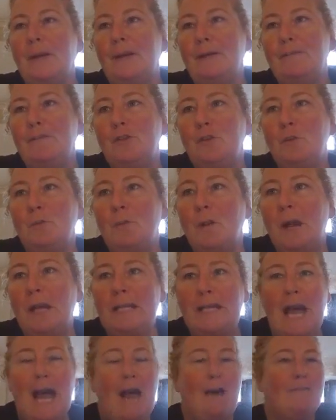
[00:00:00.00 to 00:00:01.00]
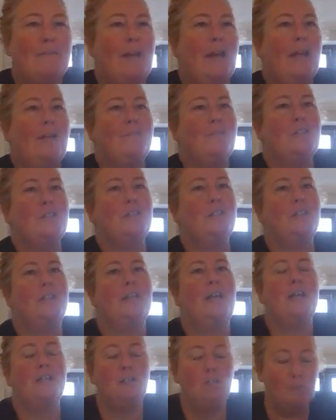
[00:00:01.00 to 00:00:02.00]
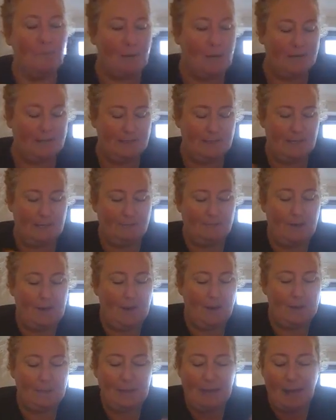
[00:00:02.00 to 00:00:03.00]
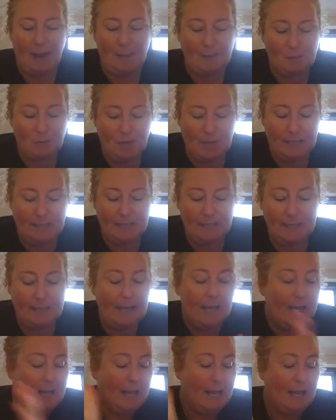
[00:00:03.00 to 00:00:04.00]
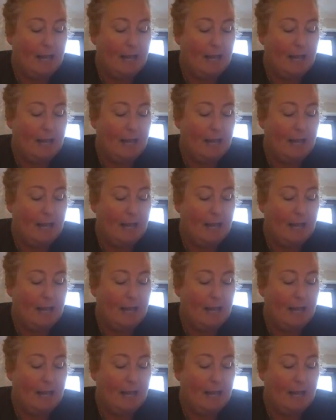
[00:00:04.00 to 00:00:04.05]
if you might have a vision that you might say, right, okay, I'm trading.